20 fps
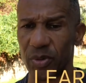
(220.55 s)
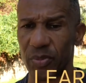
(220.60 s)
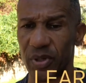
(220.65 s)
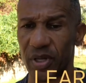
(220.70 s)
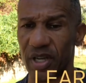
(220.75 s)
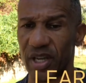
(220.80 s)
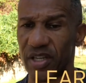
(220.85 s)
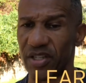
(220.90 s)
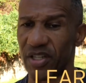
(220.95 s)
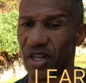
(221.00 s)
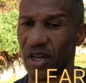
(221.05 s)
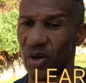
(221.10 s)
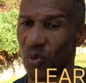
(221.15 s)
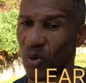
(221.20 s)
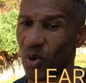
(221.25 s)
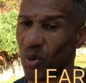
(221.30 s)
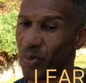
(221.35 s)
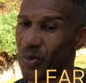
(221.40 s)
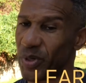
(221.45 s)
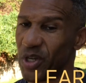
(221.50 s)
lifting, or
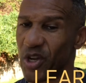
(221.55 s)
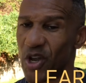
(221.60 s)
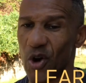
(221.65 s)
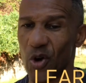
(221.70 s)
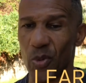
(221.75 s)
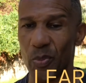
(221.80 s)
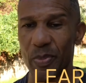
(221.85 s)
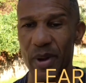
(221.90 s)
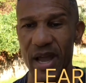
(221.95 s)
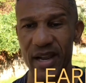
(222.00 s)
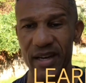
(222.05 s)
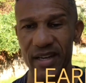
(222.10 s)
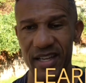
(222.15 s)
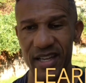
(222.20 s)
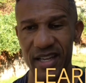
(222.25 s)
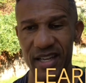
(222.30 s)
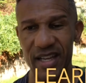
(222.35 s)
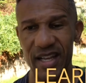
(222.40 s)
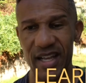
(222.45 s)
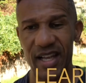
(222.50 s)
twisting
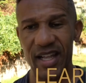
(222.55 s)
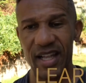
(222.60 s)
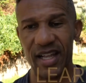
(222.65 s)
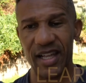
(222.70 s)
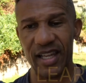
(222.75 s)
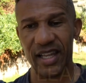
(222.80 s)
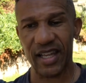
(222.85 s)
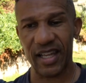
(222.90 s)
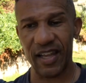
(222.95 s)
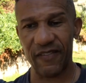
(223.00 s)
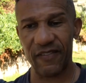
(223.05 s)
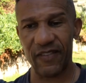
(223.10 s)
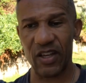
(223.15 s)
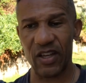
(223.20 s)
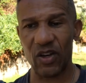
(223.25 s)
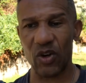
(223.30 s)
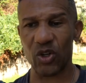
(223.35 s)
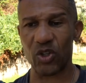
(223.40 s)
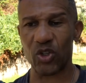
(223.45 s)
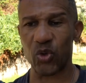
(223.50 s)
for at least
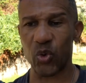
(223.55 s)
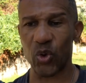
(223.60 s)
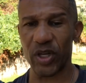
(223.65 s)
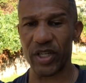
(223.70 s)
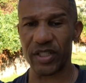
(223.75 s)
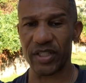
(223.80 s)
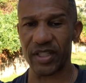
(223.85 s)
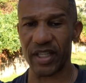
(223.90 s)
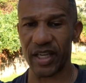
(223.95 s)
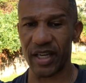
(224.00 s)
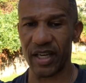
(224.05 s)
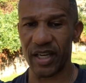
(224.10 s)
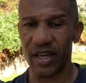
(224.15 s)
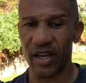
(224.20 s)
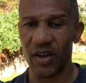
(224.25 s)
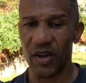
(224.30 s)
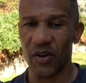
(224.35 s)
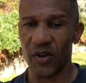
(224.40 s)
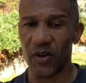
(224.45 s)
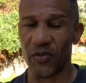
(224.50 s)
6 weeks after your
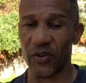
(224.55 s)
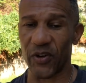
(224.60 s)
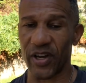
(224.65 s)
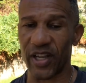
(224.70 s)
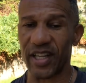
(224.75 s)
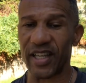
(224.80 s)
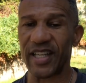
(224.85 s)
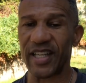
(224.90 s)
surgery.